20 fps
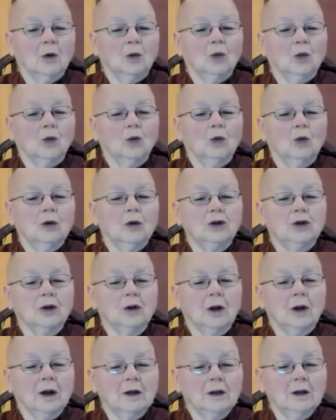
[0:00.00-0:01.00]
one should
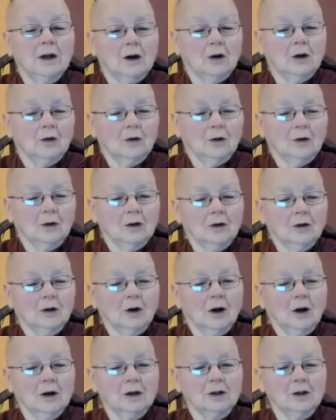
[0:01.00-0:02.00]
lie down in the
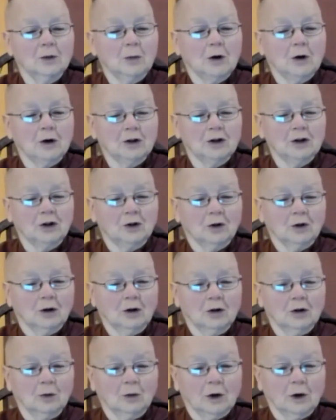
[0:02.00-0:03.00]
lion's posture
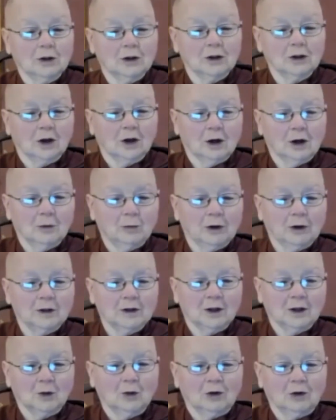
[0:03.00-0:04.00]
on the right side,
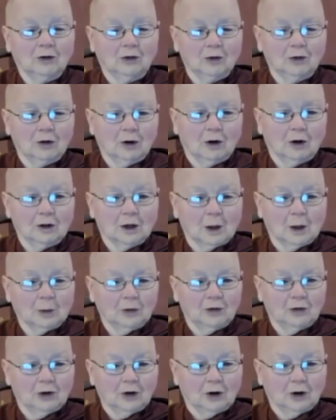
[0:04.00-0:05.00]
placing one foot on top
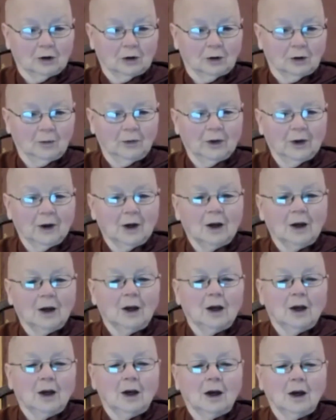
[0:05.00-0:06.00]
of the other,
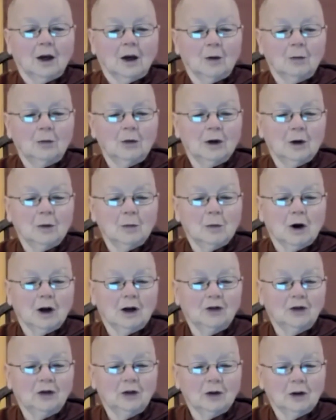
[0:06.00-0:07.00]
being
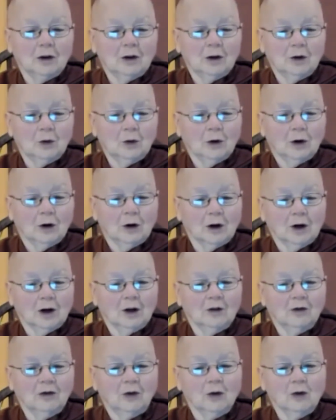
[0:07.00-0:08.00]
mindful and aware
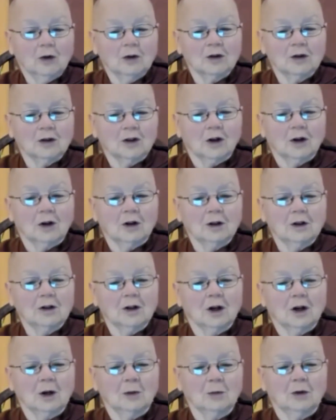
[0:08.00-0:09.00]
and focused on the
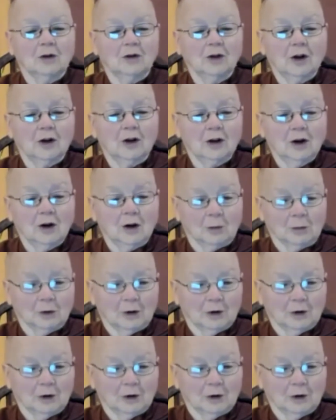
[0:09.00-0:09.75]
time of getting up.